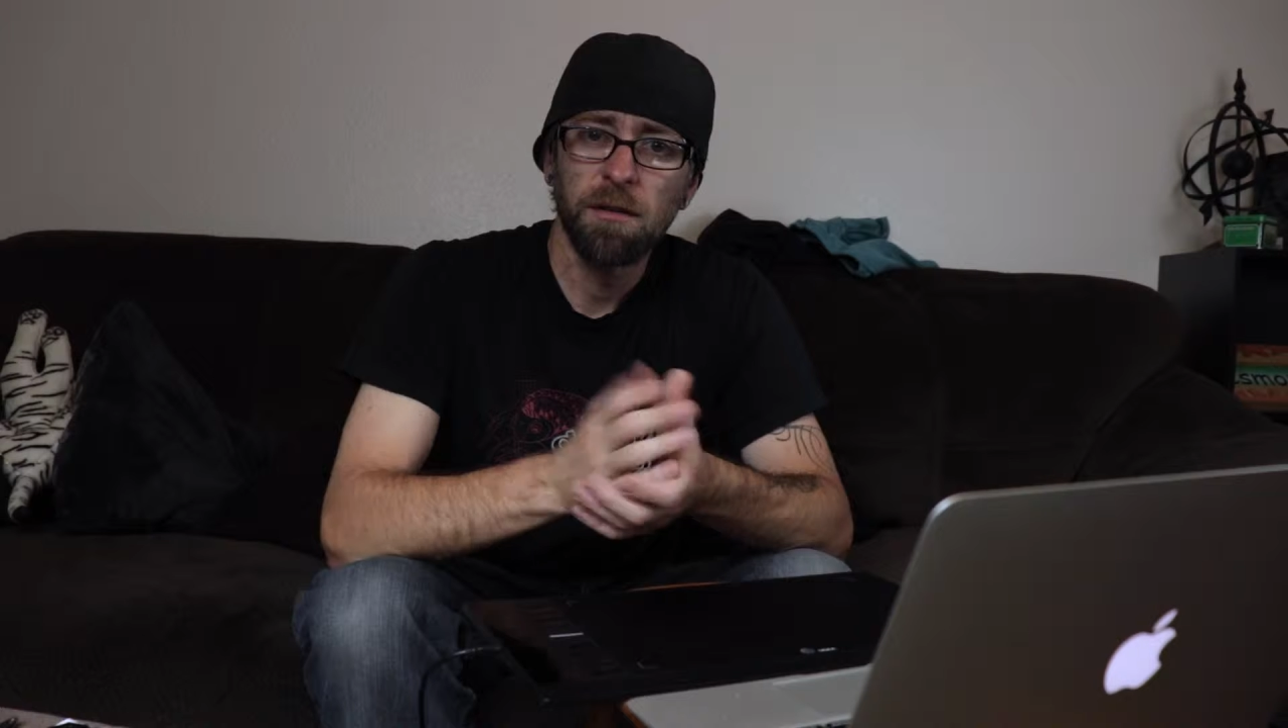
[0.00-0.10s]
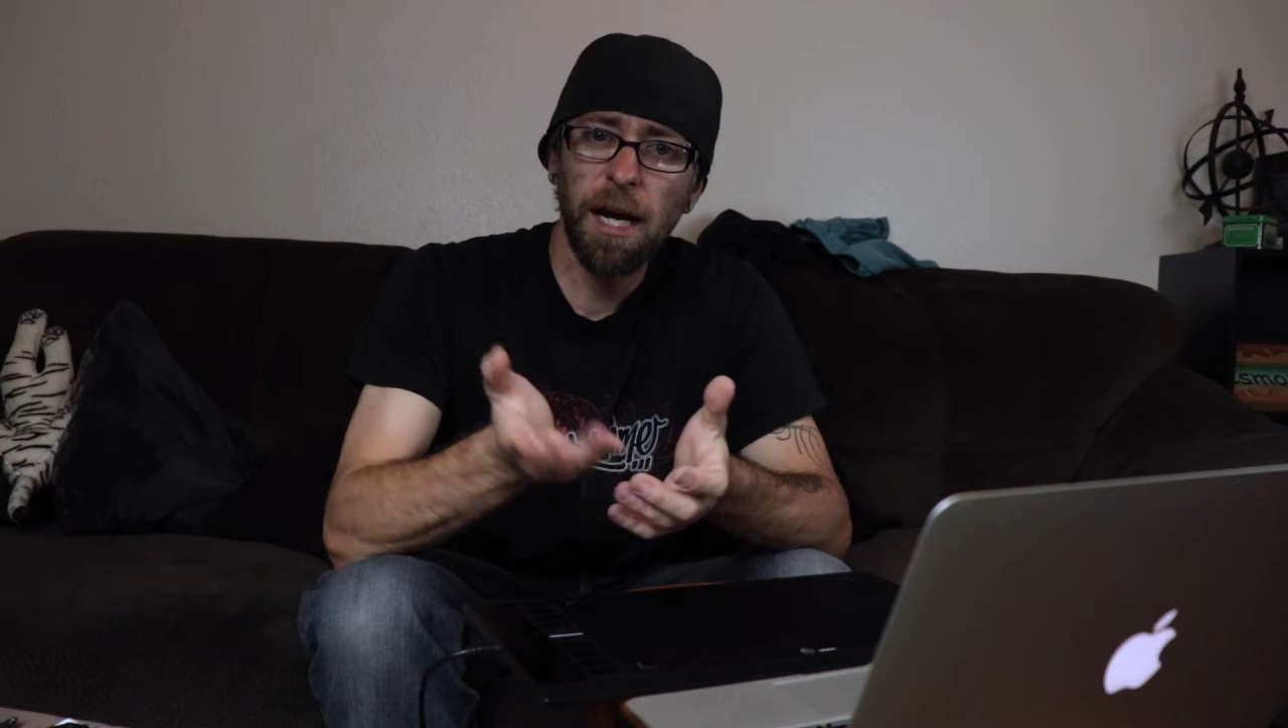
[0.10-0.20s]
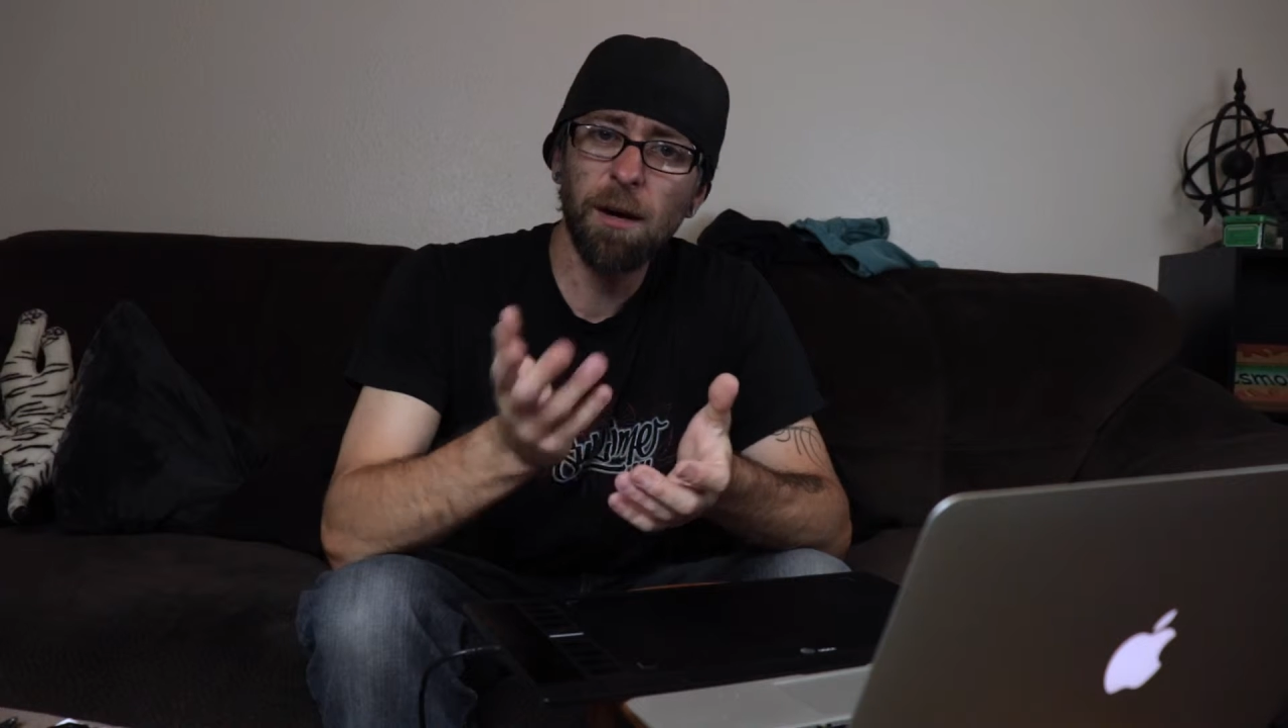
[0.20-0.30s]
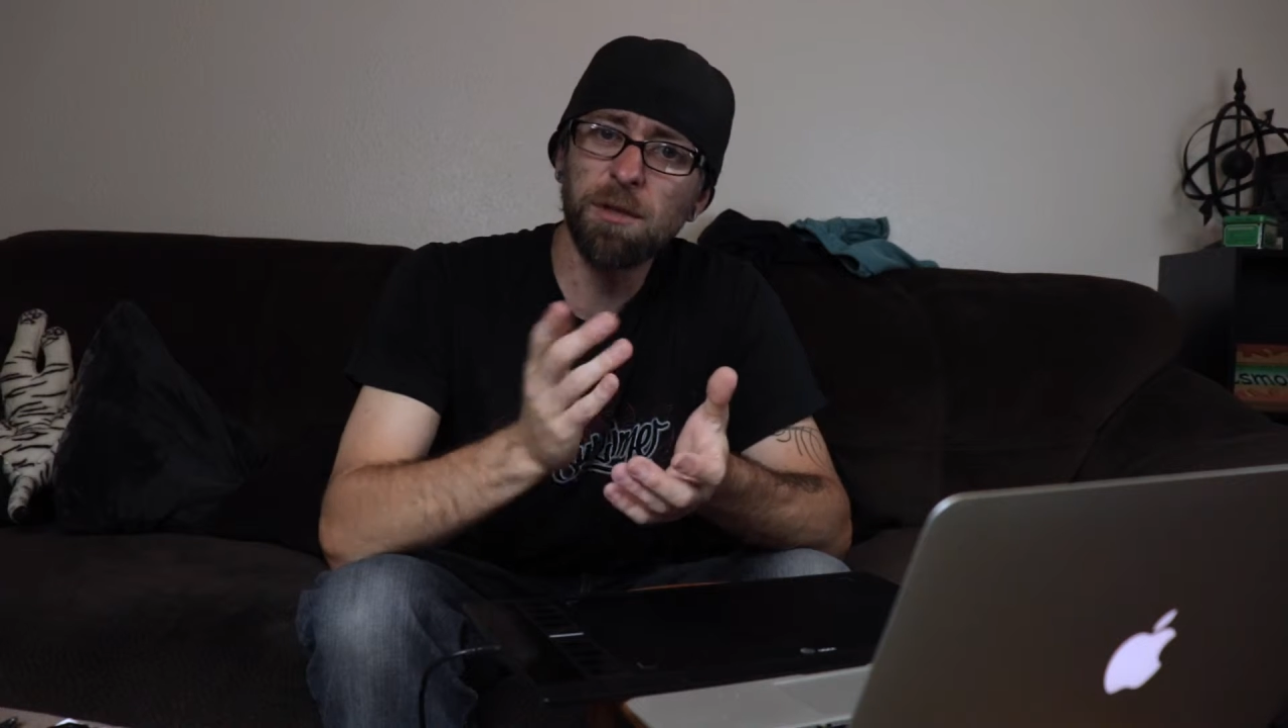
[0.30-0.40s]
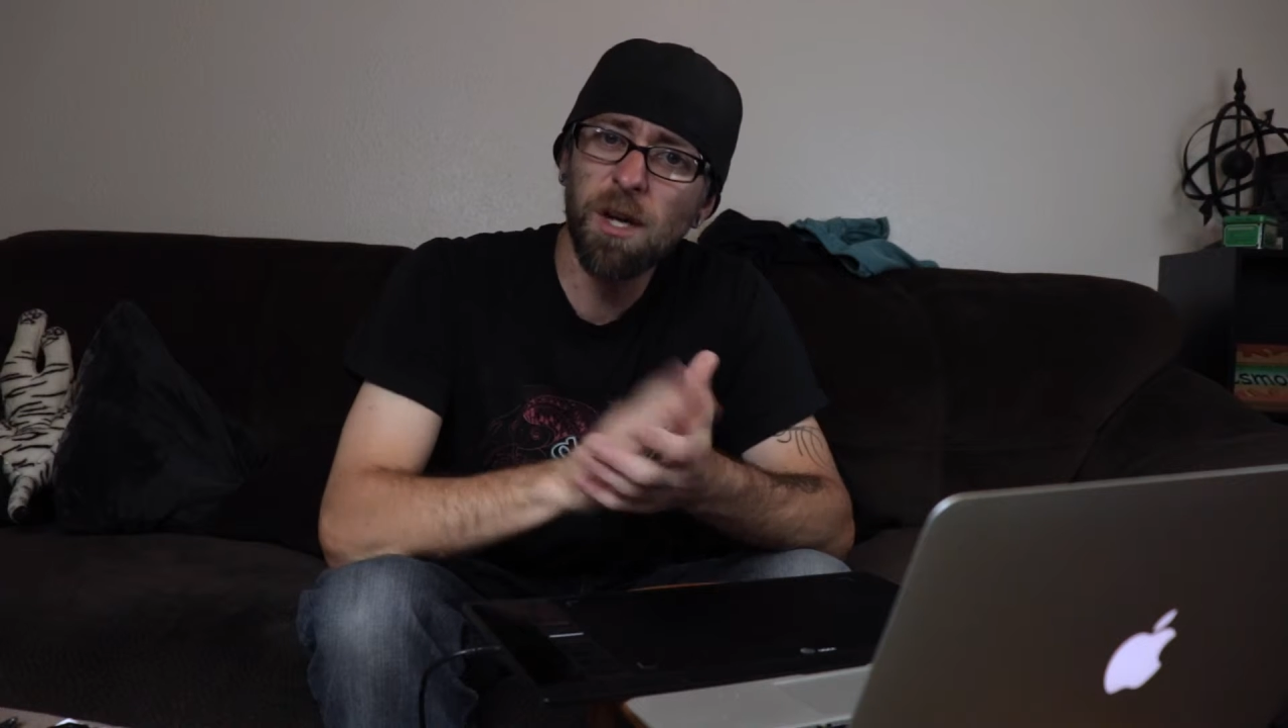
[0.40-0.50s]

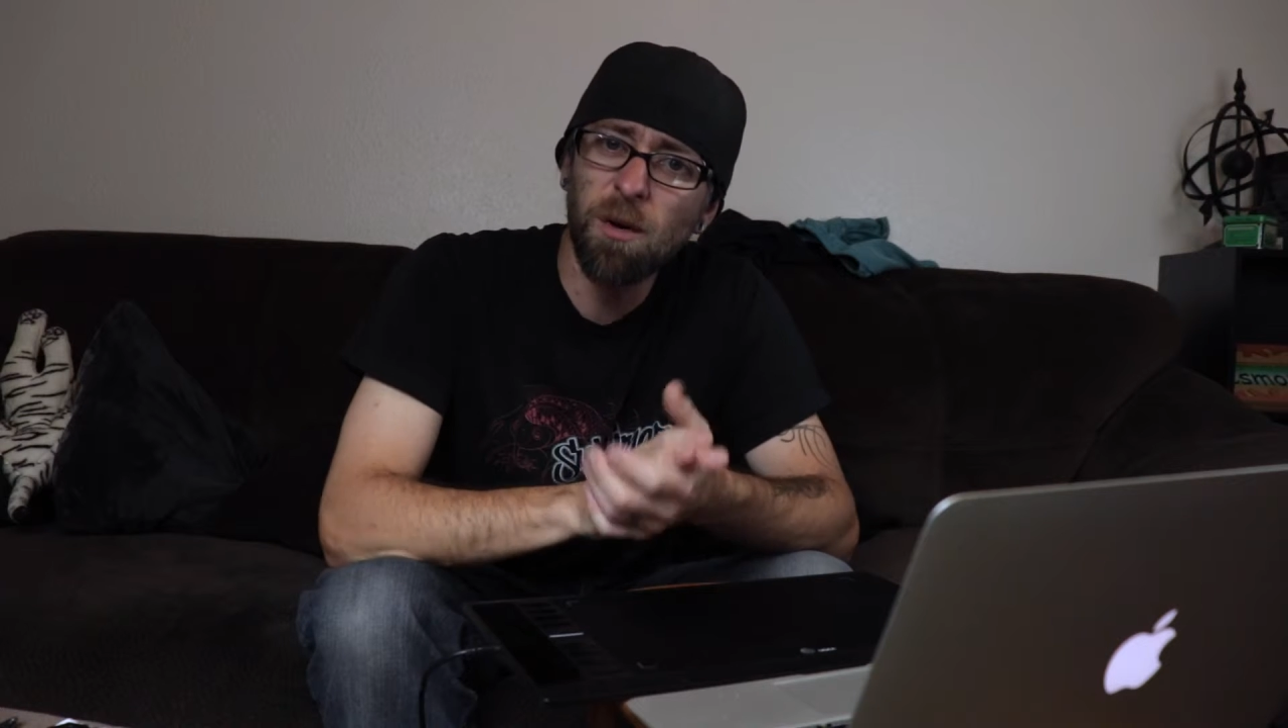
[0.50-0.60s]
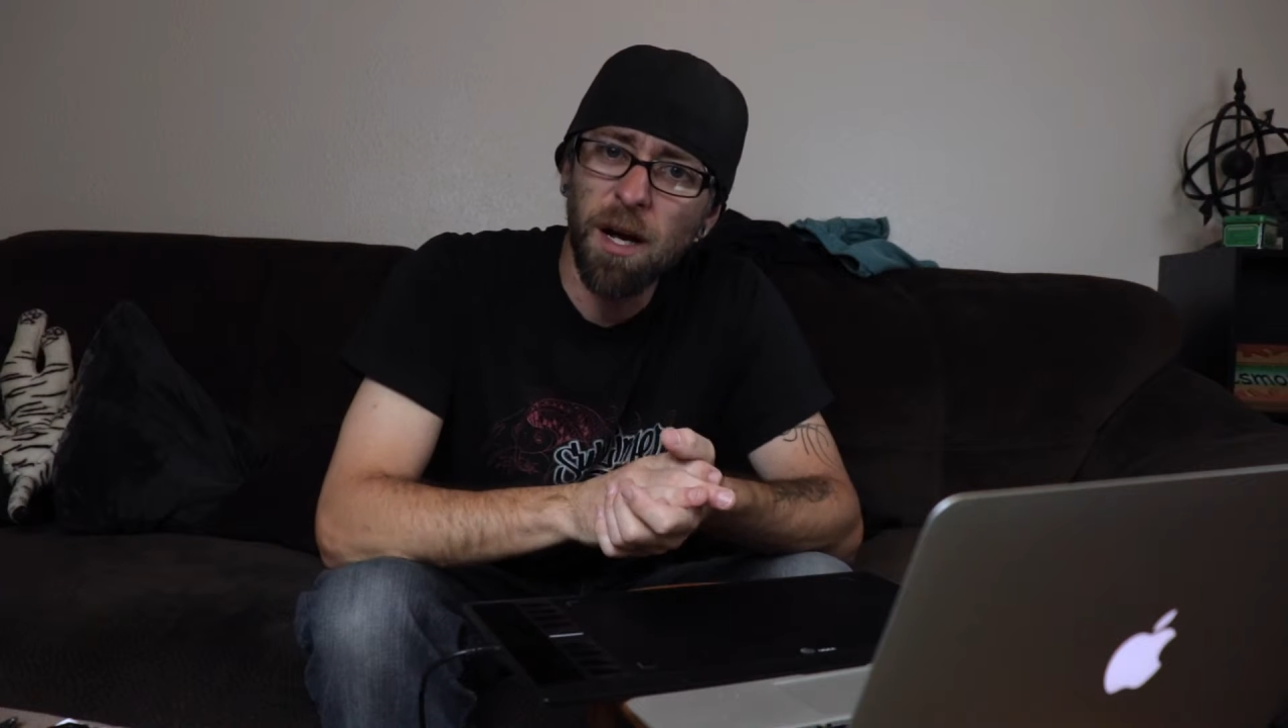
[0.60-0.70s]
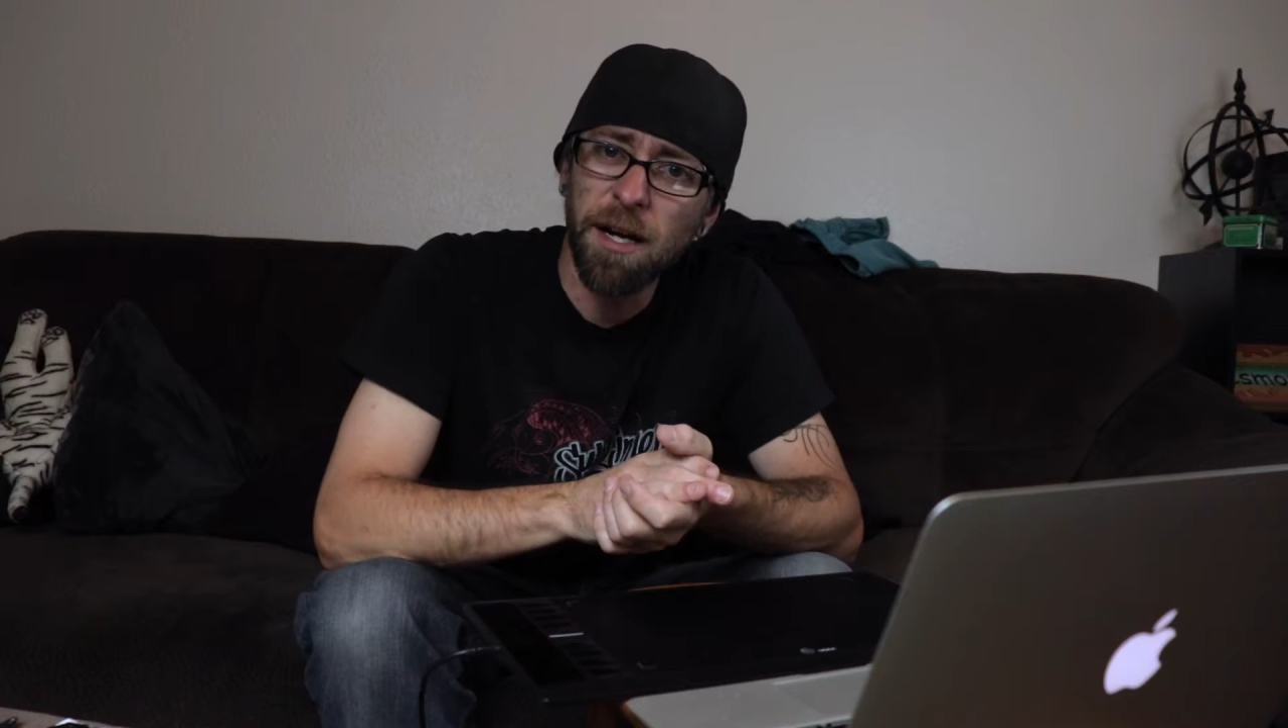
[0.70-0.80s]
Hey, what's going